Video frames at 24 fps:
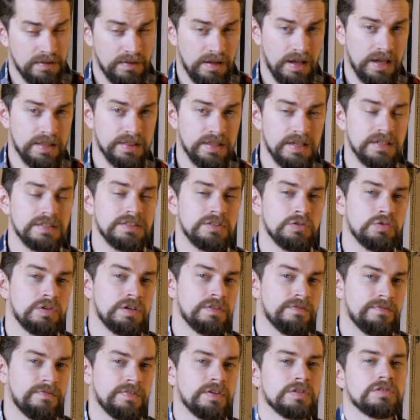And this you
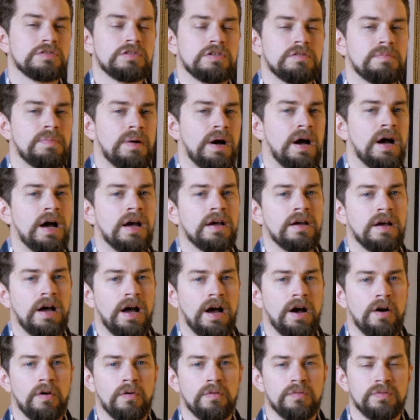can filter by
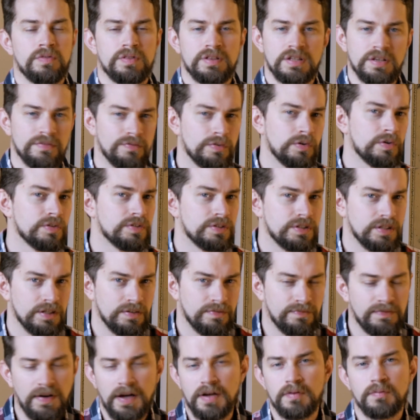how difficult the
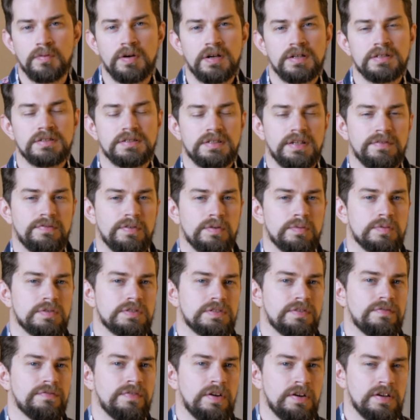fight was. If it was
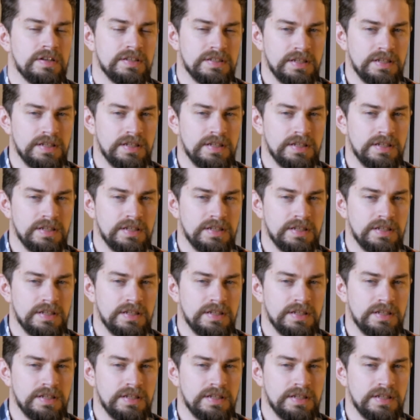a very